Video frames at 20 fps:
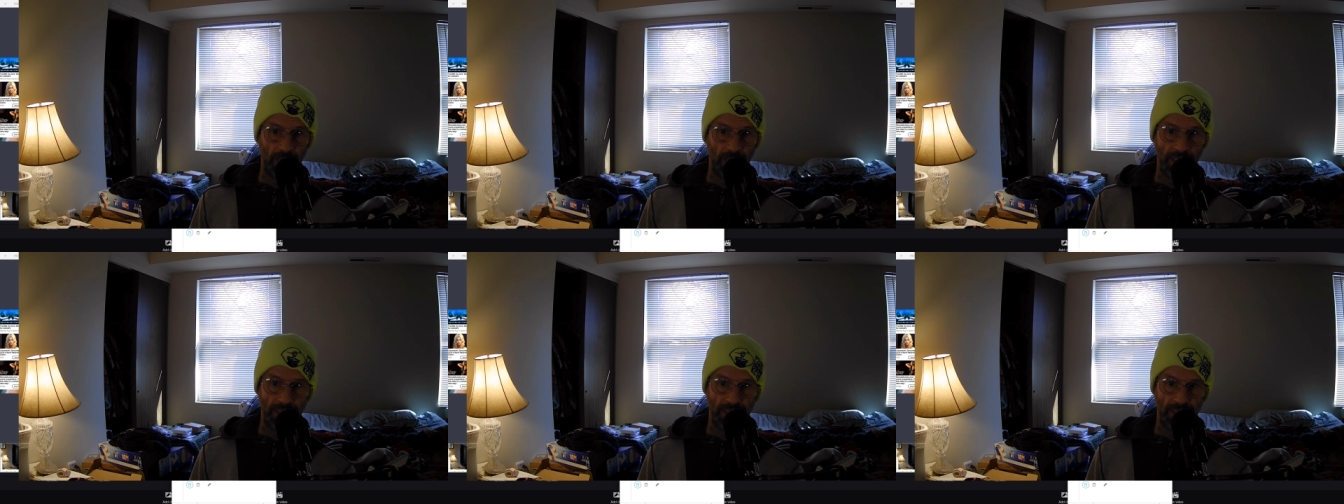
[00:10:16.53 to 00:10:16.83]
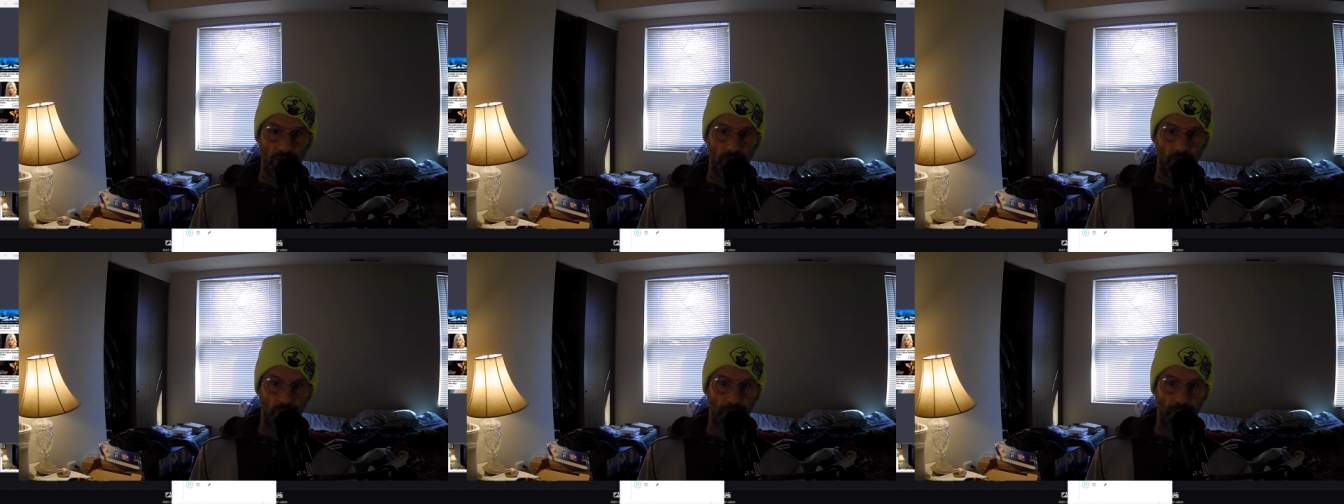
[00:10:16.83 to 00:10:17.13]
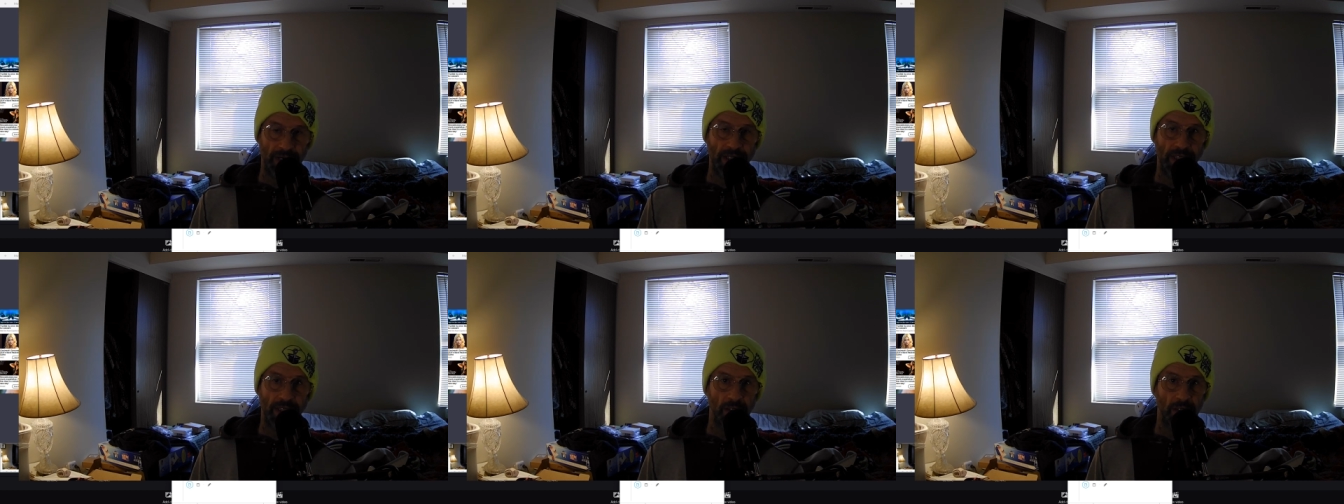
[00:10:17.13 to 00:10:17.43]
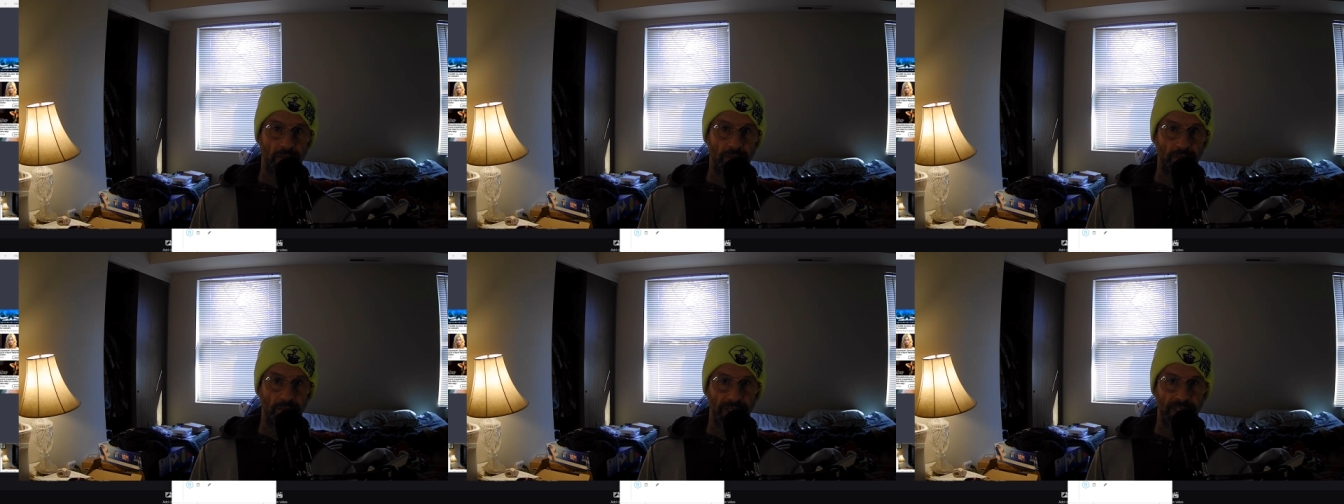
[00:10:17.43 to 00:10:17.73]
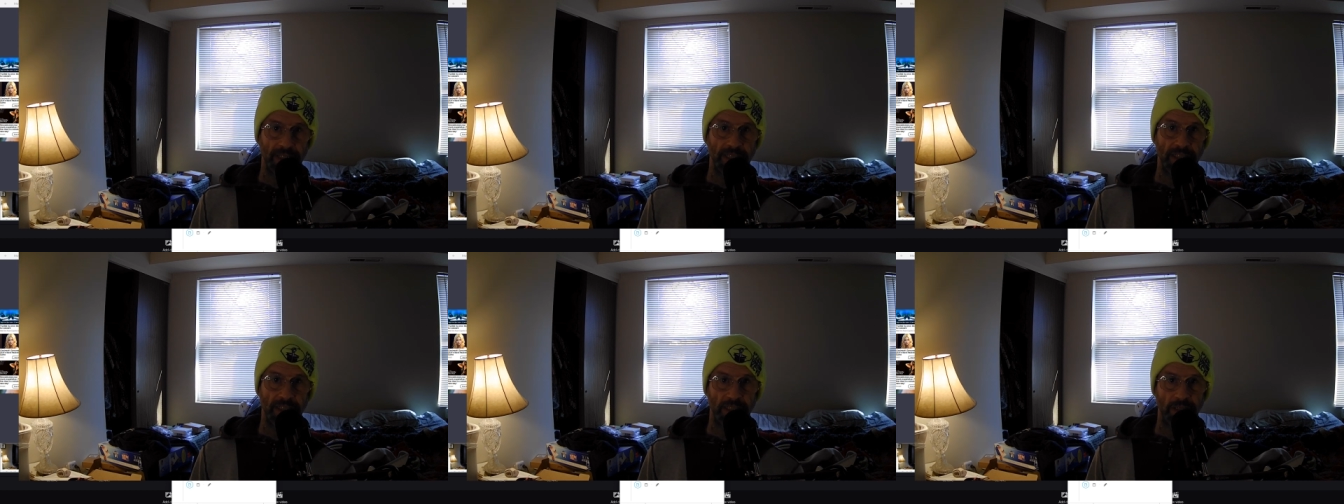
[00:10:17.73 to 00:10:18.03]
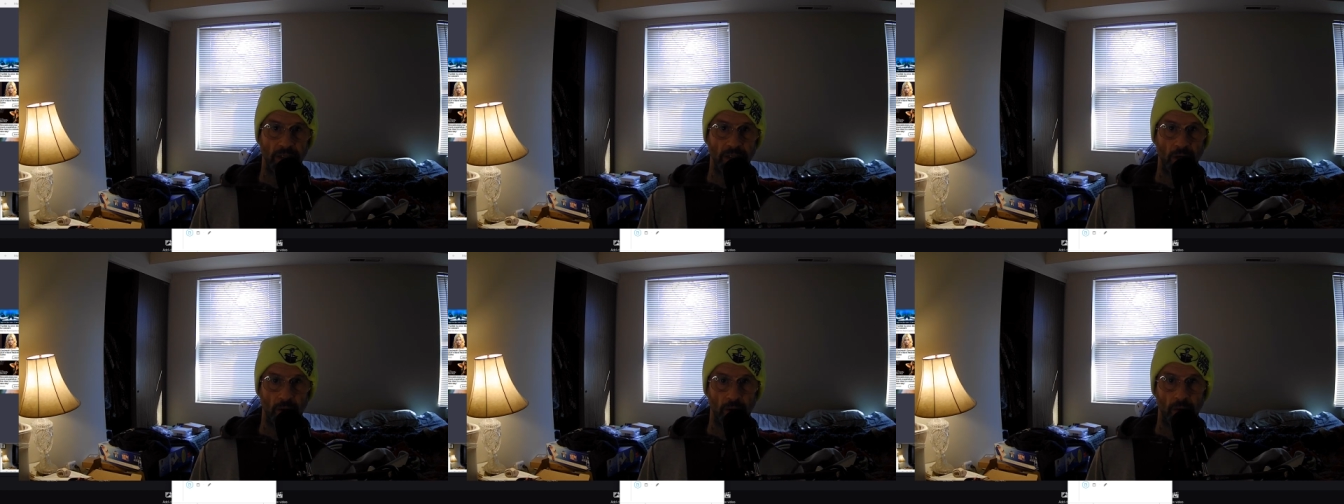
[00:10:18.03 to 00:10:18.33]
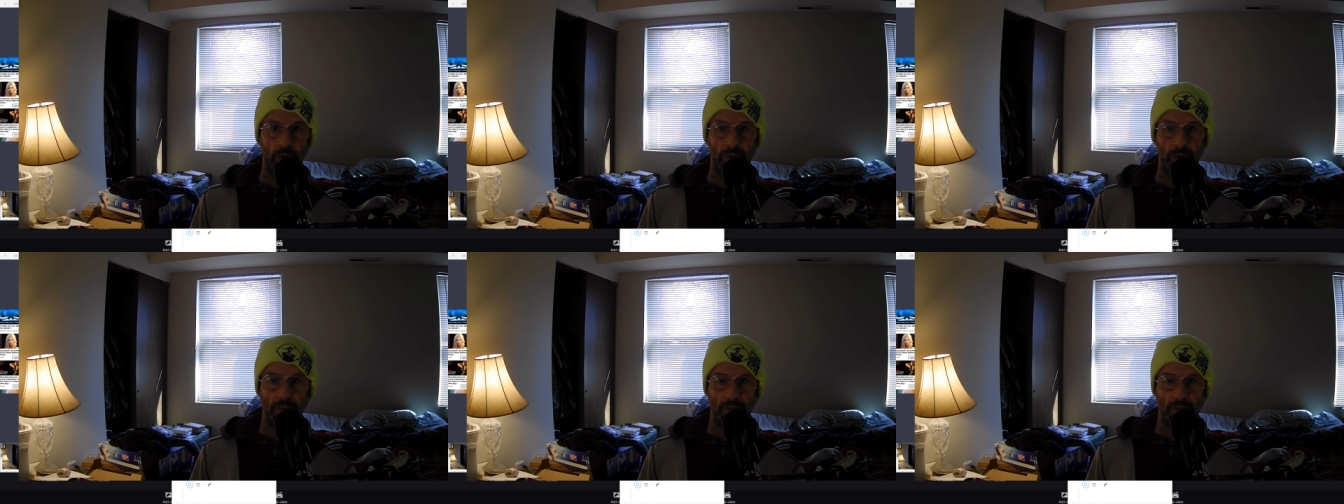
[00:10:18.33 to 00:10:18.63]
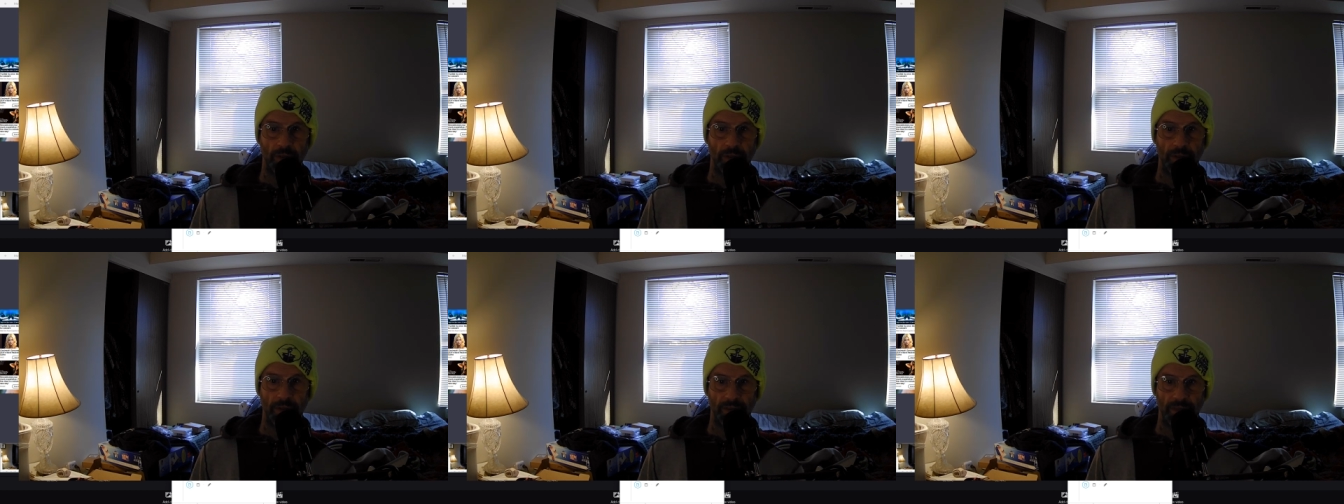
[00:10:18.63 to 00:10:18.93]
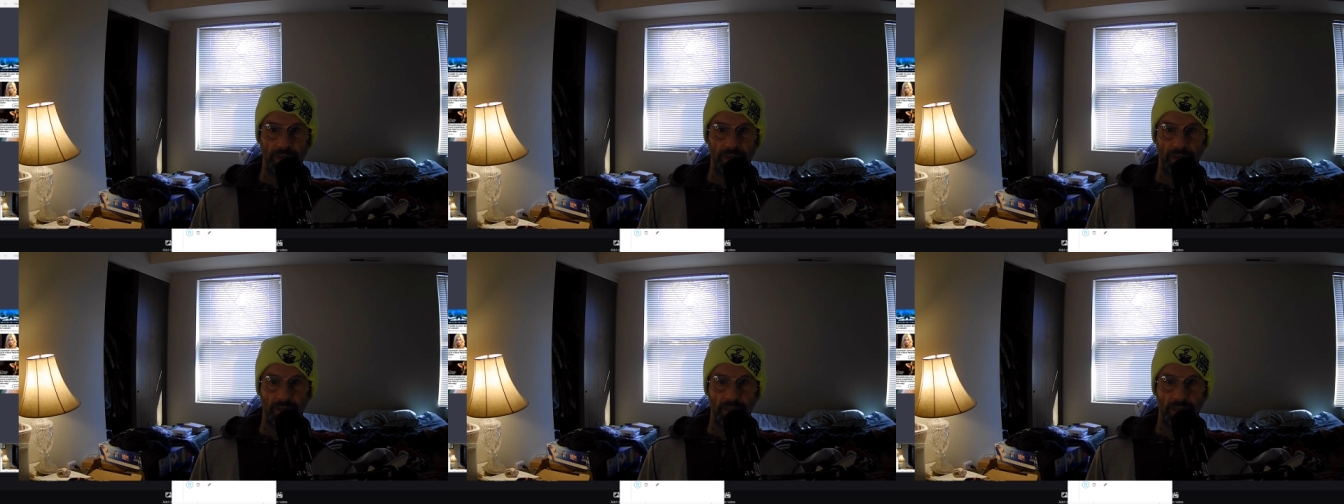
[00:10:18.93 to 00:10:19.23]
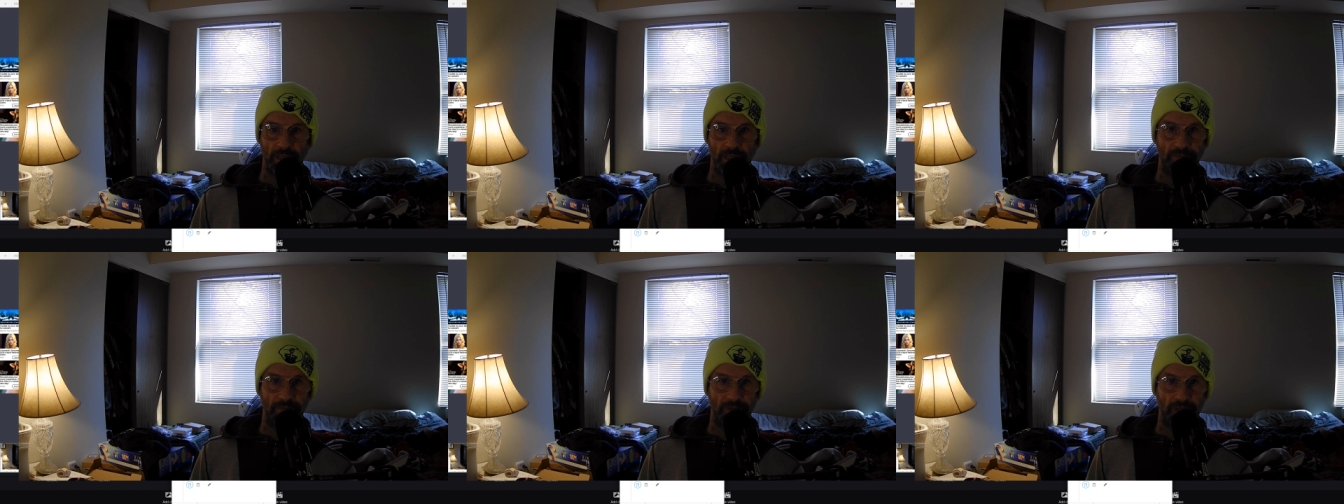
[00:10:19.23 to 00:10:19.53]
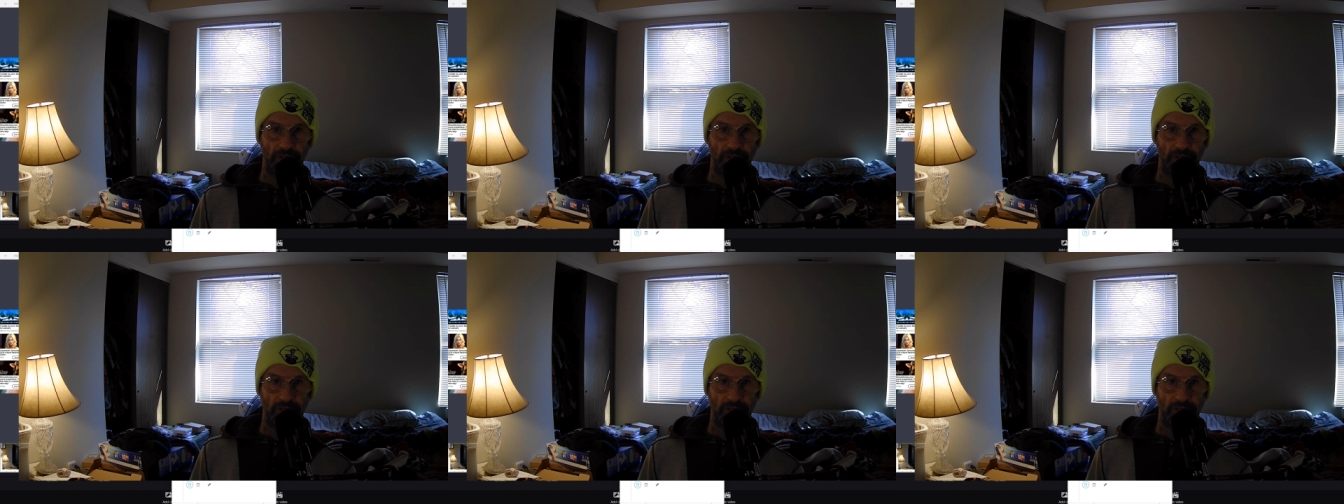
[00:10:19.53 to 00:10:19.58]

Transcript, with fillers: It's a great place to go. Give it a